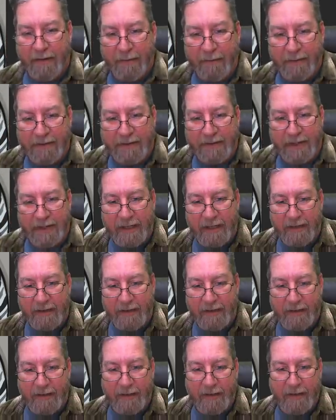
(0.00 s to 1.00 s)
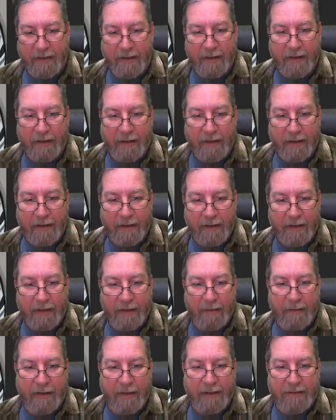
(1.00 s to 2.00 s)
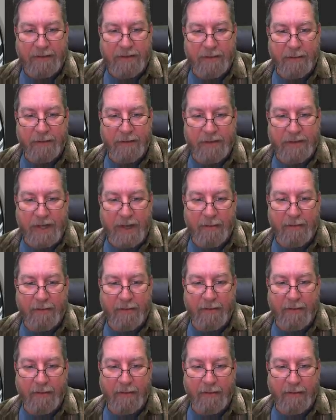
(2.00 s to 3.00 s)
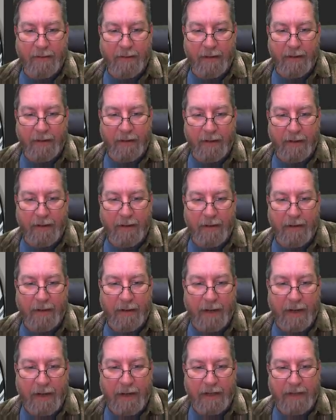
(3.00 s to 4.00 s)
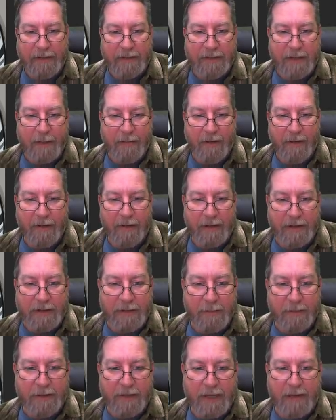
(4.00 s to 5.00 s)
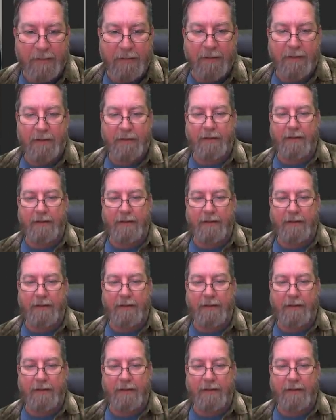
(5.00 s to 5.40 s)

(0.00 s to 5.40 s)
Once again, all my jibber jabber. Hey, stop all that jibber jabber.